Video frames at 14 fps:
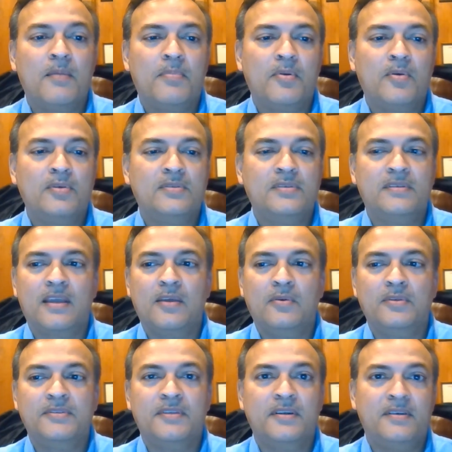approach, the
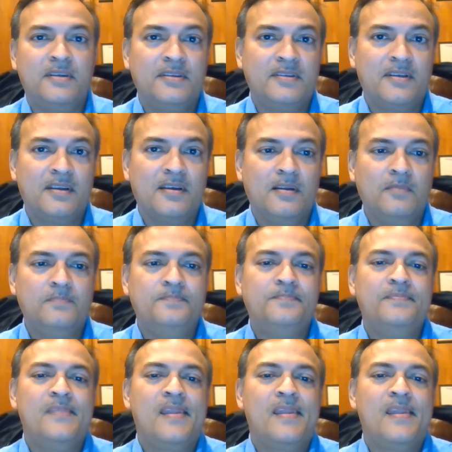second was statistical,